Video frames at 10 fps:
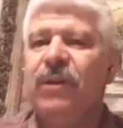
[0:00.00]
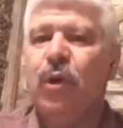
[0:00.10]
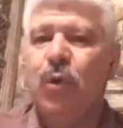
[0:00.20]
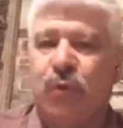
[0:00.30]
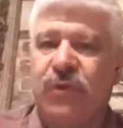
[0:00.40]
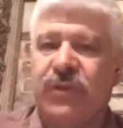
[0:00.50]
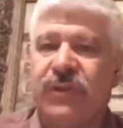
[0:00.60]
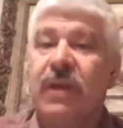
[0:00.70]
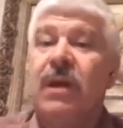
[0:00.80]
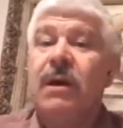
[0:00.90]
loose.
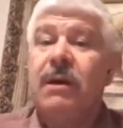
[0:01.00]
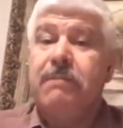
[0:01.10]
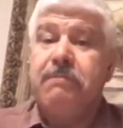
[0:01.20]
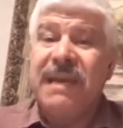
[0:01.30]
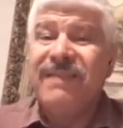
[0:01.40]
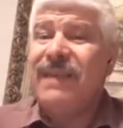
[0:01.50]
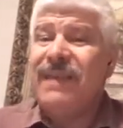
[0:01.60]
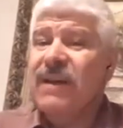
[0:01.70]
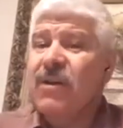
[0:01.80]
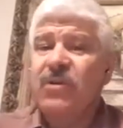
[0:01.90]
Men
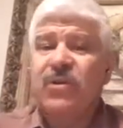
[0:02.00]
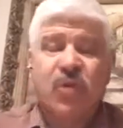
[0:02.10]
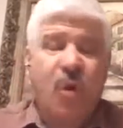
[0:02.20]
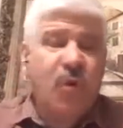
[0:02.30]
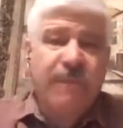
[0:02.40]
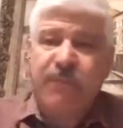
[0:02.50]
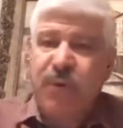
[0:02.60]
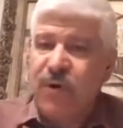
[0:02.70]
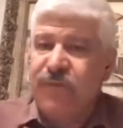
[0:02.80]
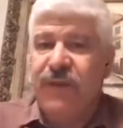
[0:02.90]
that are so
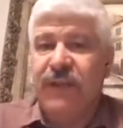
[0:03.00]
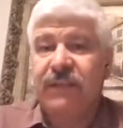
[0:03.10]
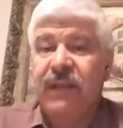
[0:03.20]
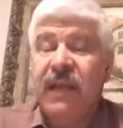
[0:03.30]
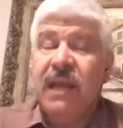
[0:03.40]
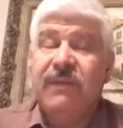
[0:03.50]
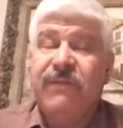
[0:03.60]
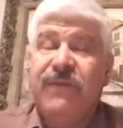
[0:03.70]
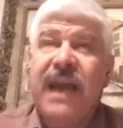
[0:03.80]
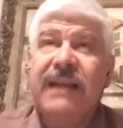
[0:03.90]
imperfect. In
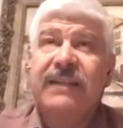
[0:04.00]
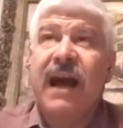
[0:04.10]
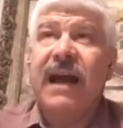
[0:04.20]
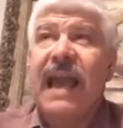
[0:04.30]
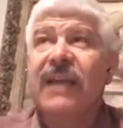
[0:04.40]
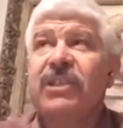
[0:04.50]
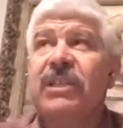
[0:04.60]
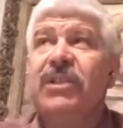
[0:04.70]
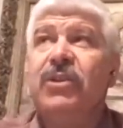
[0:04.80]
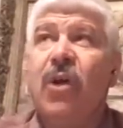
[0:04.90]
fact, I
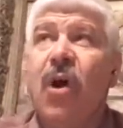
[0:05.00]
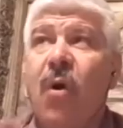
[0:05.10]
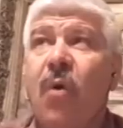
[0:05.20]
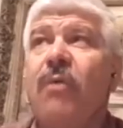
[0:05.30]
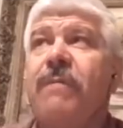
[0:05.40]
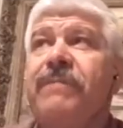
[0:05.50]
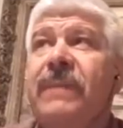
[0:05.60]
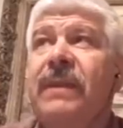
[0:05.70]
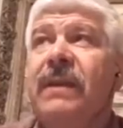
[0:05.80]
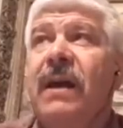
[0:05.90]
actually know
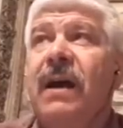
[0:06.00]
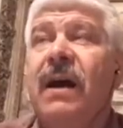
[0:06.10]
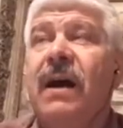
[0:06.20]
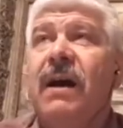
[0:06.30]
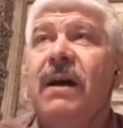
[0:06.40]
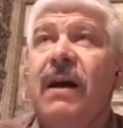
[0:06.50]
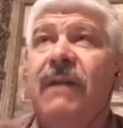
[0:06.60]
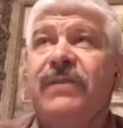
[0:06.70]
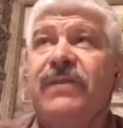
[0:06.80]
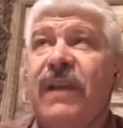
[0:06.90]

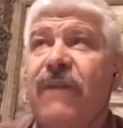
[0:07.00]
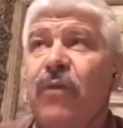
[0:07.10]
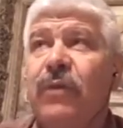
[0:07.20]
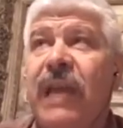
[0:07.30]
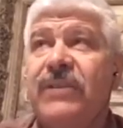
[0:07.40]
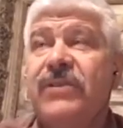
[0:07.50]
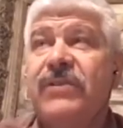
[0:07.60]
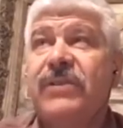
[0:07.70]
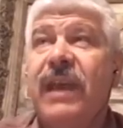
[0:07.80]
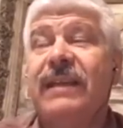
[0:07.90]
of several
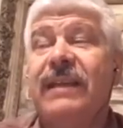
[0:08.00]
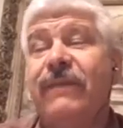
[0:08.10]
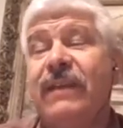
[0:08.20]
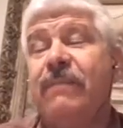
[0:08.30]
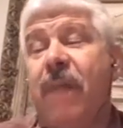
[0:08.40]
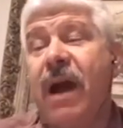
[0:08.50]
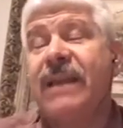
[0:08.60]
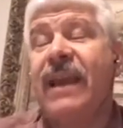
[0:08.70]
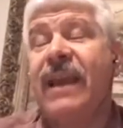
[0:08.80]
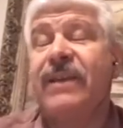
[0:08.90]
cases, and even in my
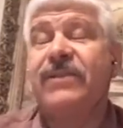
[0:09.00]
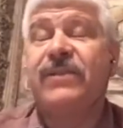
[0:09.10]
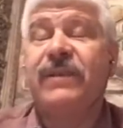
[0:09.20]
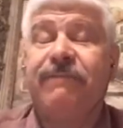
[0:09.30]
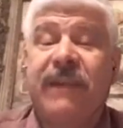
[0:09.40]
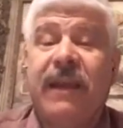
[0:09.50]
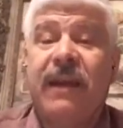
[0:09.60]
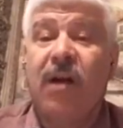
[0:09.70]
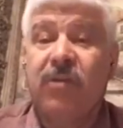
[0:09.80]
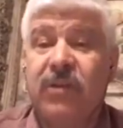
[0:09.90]
case, and
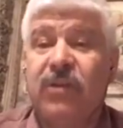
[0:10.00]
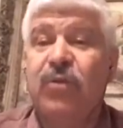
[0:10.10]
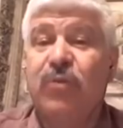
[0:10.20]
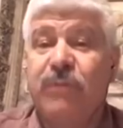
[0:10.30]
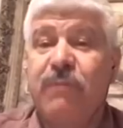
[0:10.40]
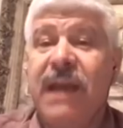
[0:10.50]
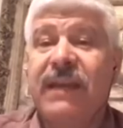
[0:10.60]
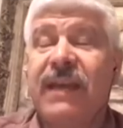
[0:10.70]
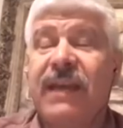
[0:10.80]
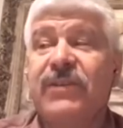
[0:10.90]
I'll conclude with my
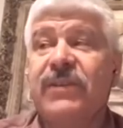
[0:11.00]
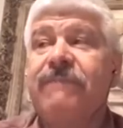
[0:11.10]
case,